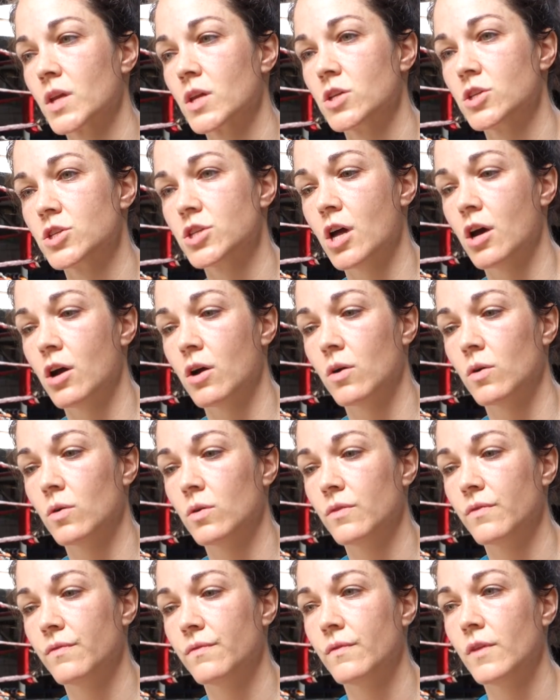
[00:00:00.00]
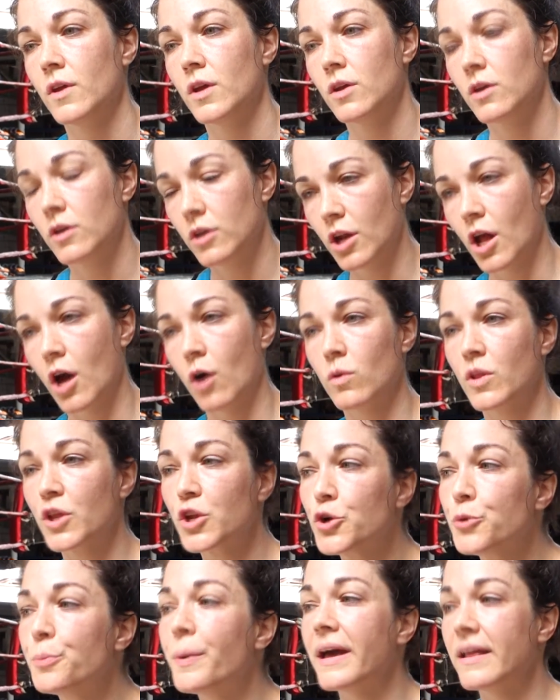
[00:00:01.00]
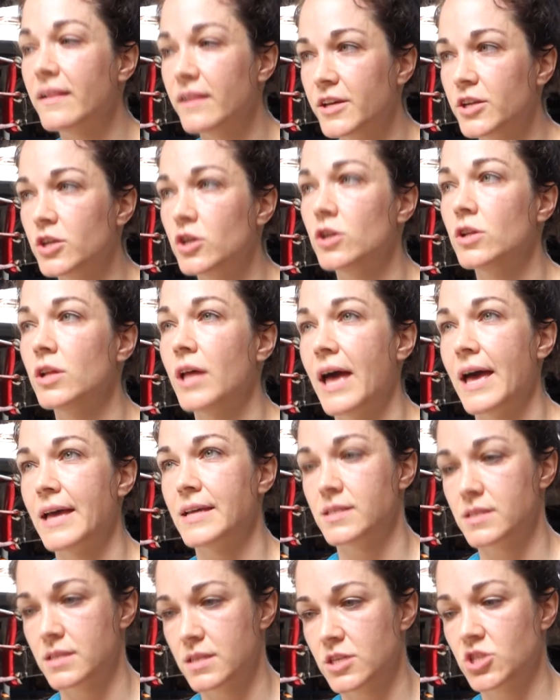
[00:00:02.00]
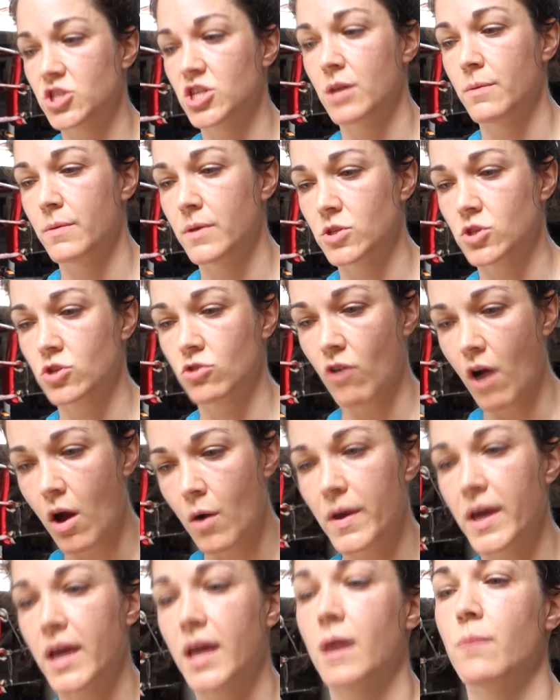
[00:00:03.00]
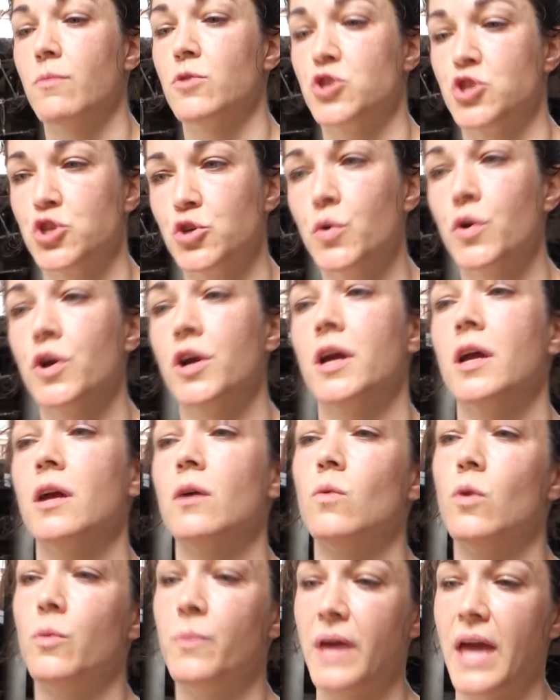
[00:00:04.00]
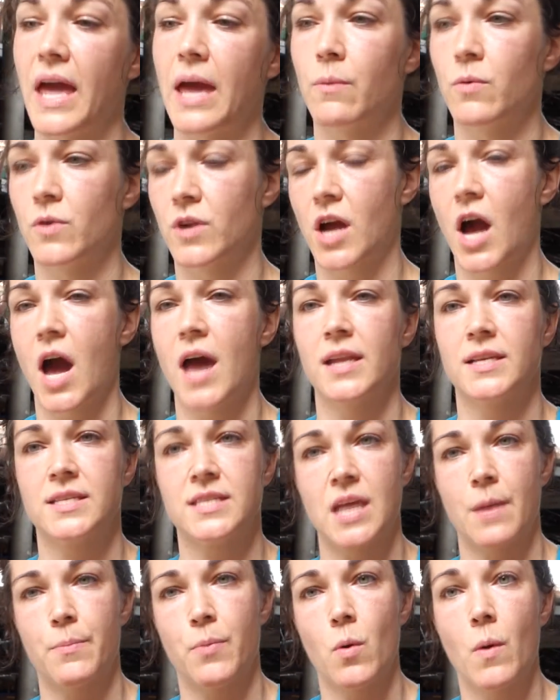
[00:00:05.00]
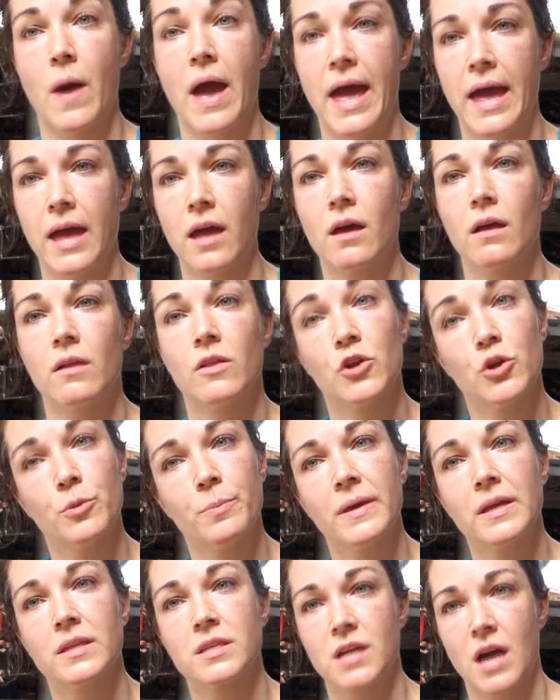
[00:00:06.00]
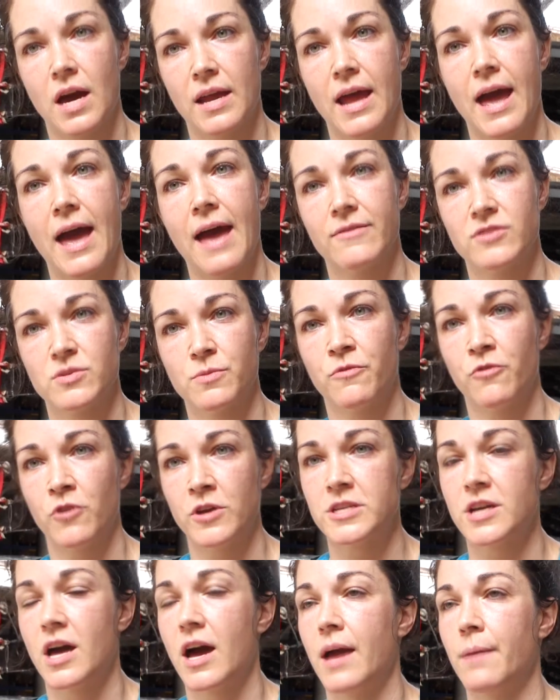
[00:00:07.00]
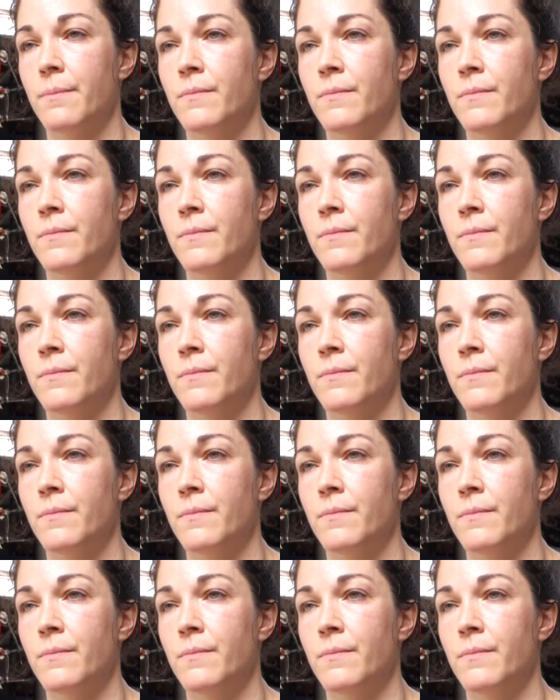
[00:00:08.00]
So, you know, little by little, as the gym is growing and maturing, we'll be able to kind of step away a little bit to kind of have some free time.